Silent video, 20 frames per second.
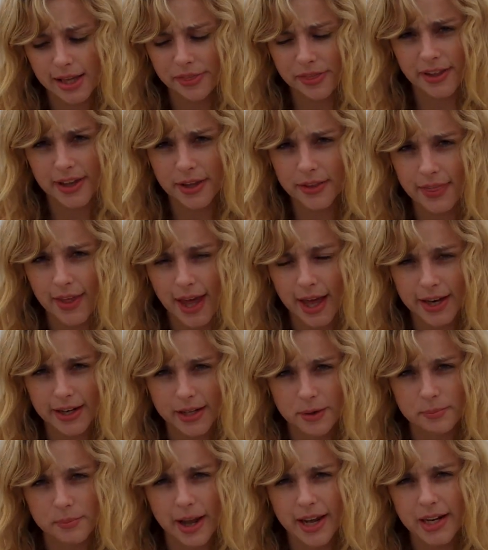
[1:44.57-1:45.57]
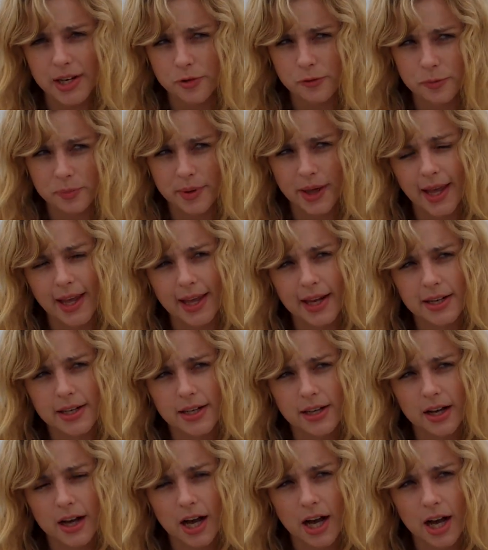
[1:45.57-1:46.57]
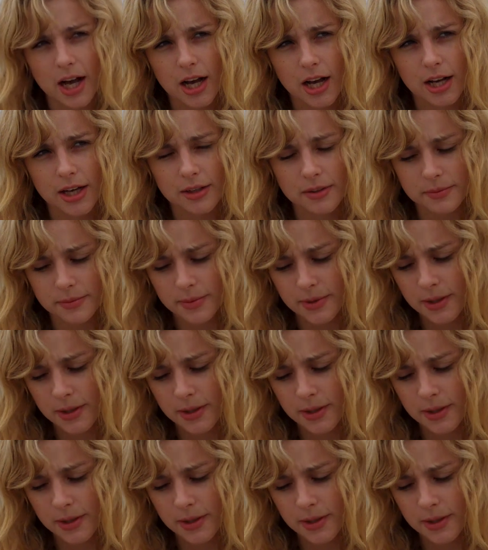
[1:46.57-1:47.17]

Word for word: I think that it might have been uh,